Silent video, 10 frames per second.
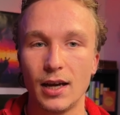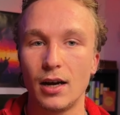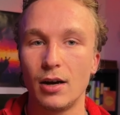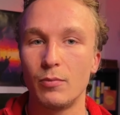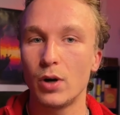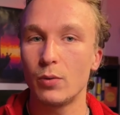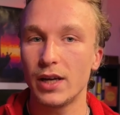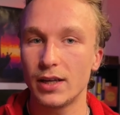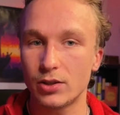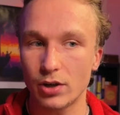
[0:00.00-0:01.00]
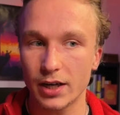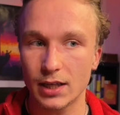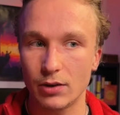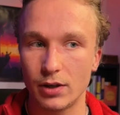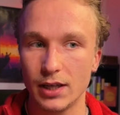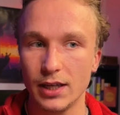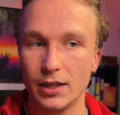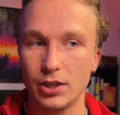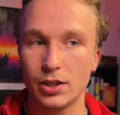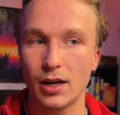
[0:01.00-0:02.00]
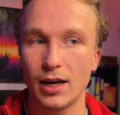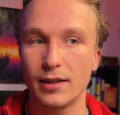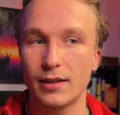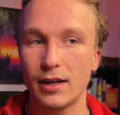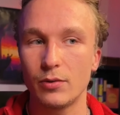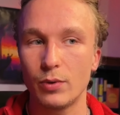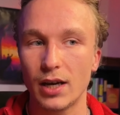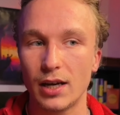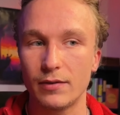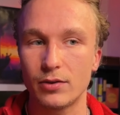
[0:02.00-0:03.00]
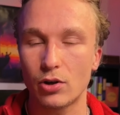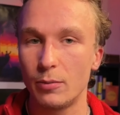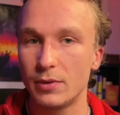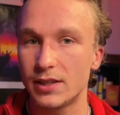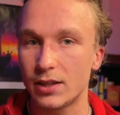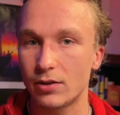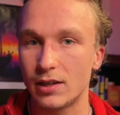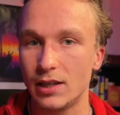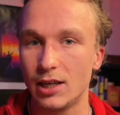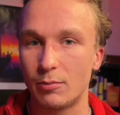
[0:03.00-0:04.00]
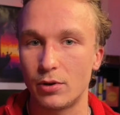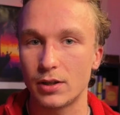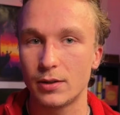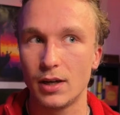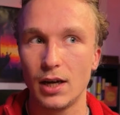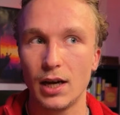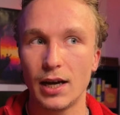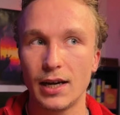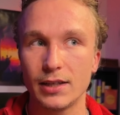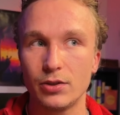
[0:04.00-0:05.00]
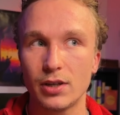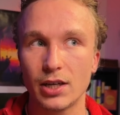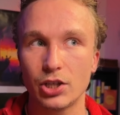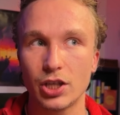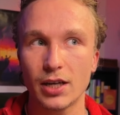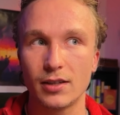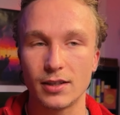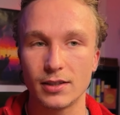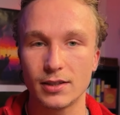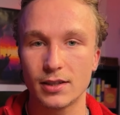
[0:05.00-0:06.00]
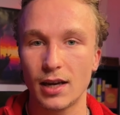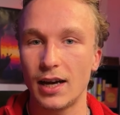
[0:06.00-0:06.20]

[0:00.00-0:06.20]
where we attract our niche, and then we have the commenting on the leaderboard, and you can check this.